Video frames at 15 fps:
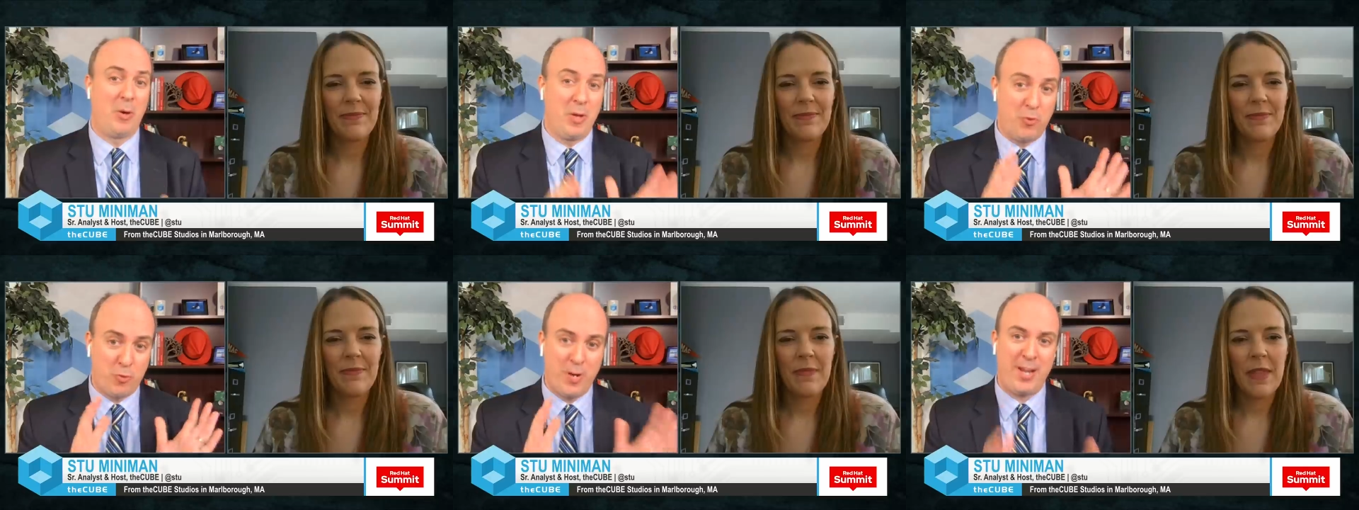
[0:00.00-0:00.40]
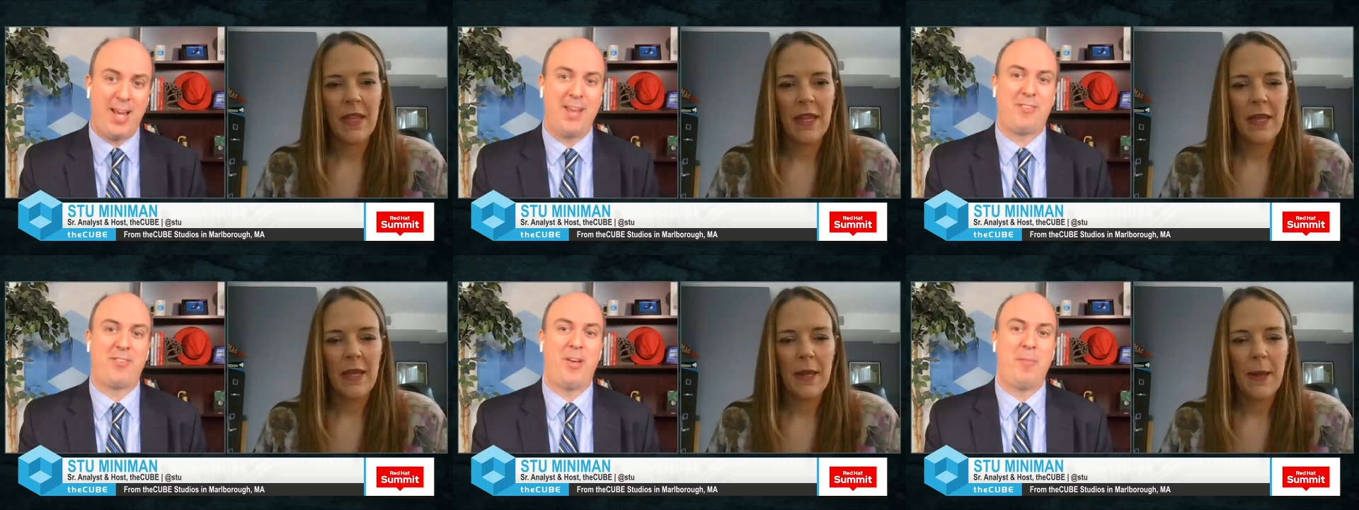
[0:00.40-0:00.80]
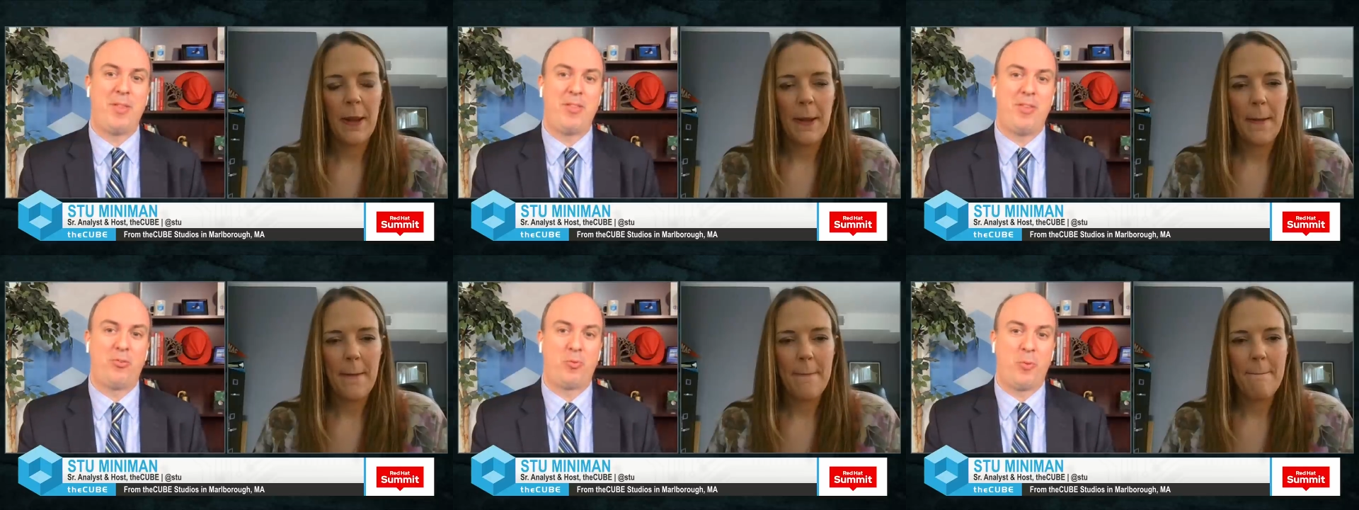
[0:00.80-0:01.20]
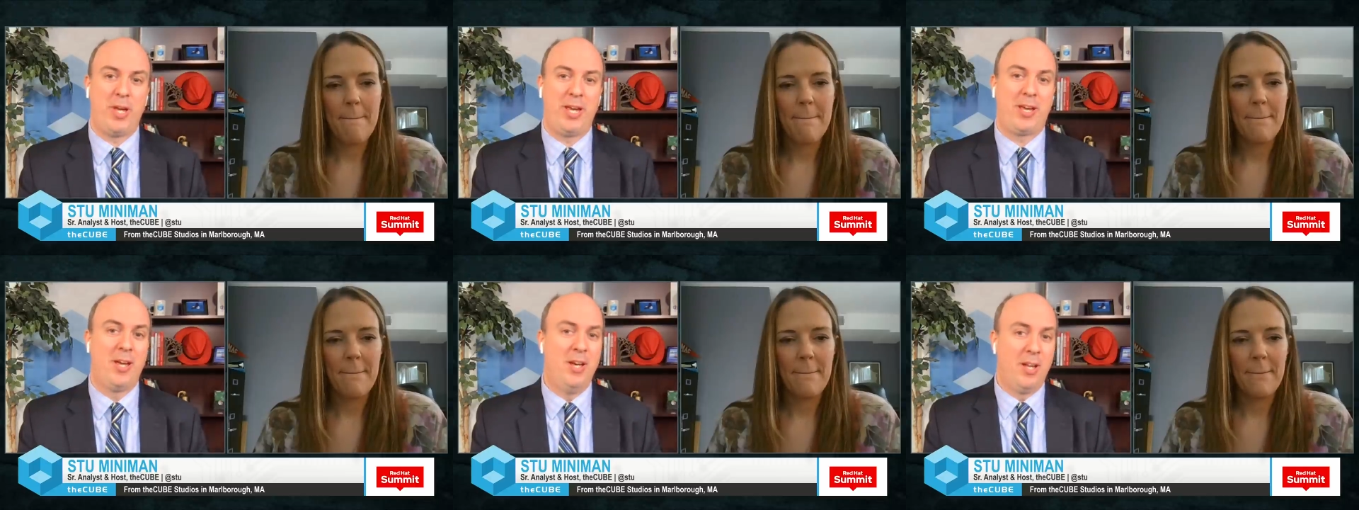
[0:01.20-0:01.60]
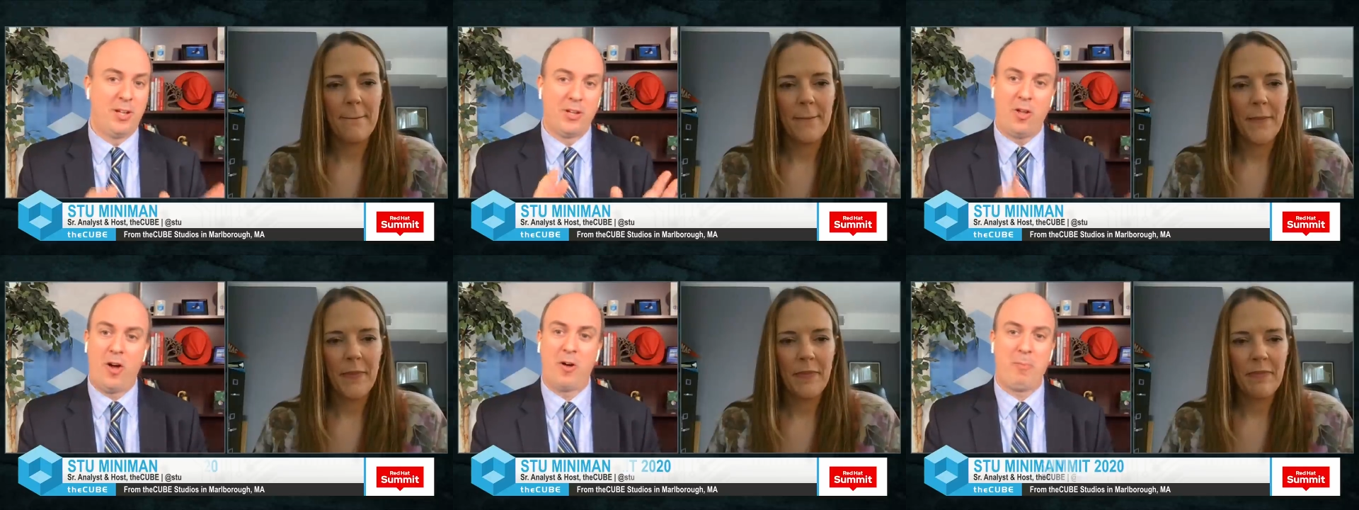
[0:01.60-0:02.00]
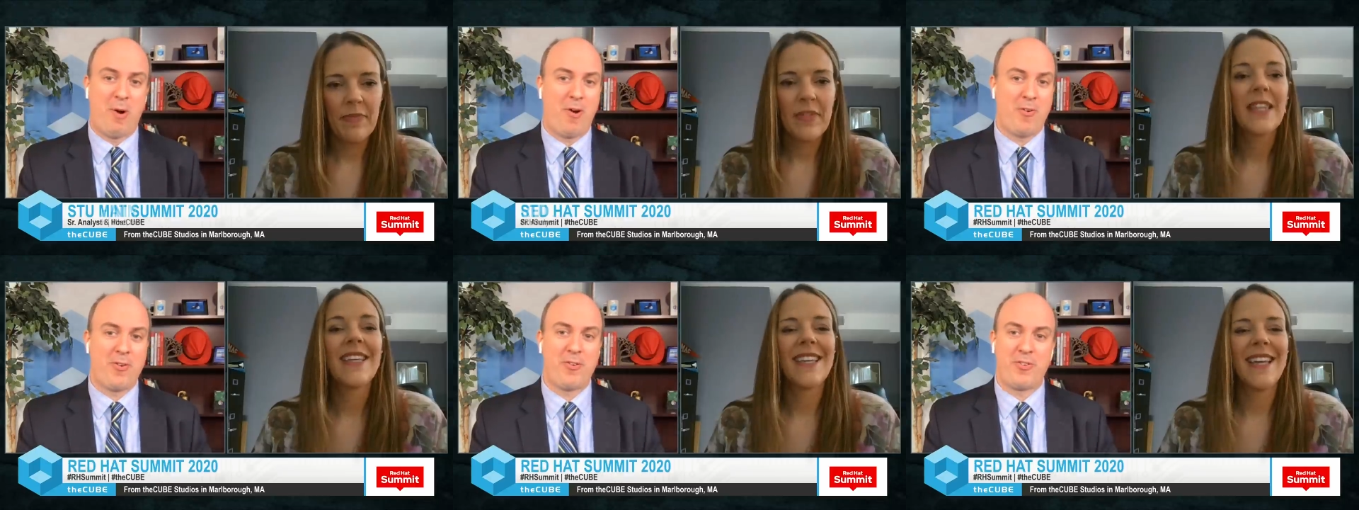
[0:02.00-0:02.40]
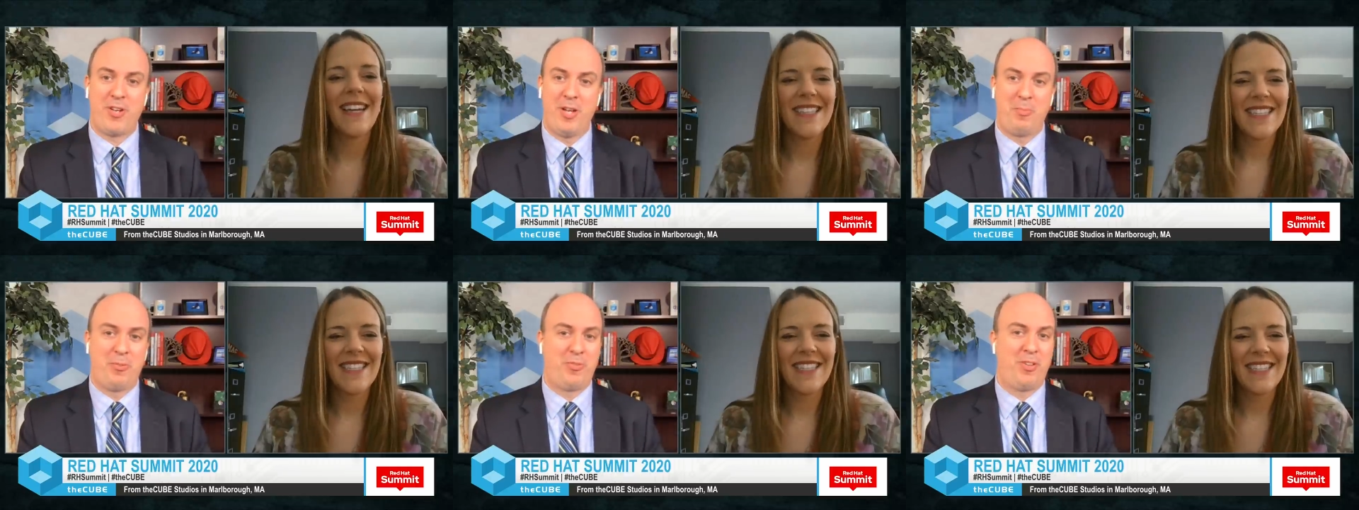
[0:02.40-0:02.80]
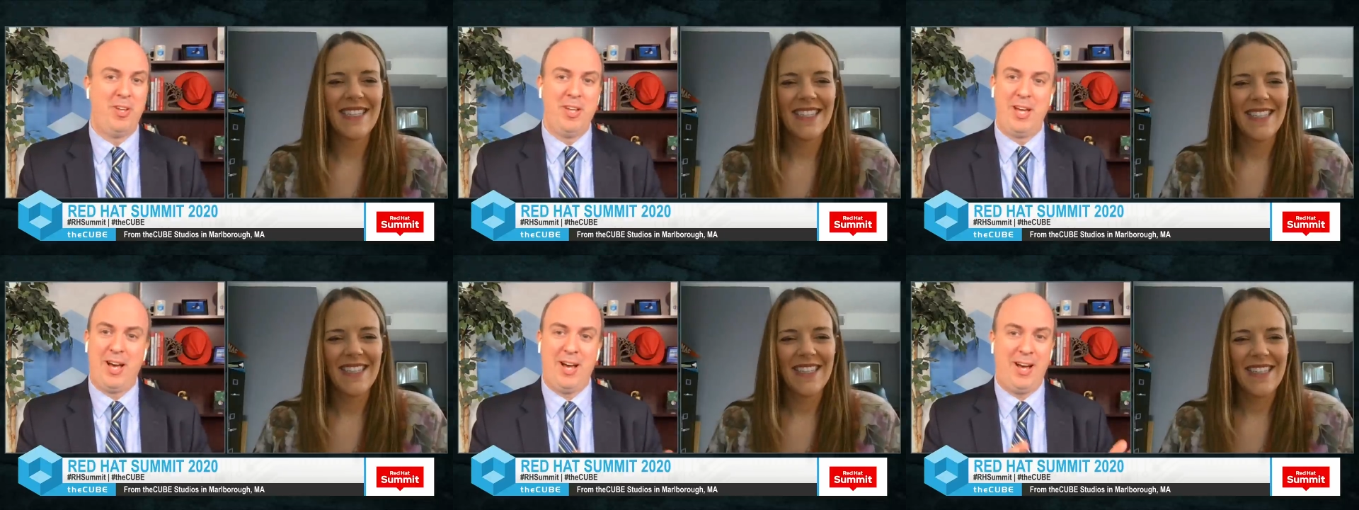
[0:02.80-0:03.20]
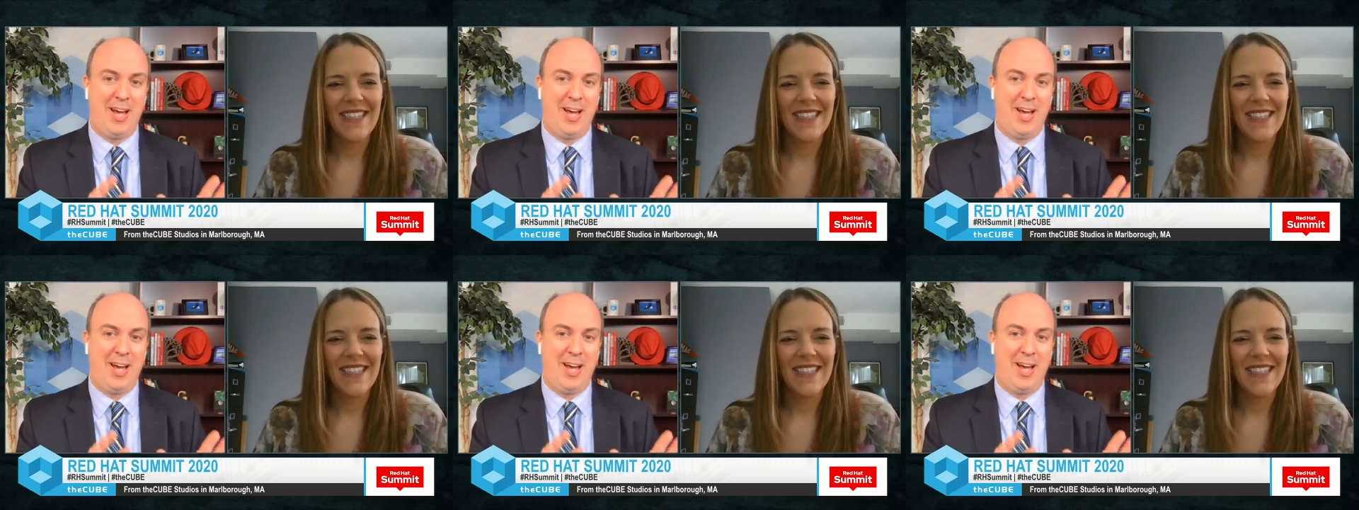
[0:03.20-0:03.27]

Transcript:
Speaker 1: Uh, it's Red Hat Summit this week, long partnerships,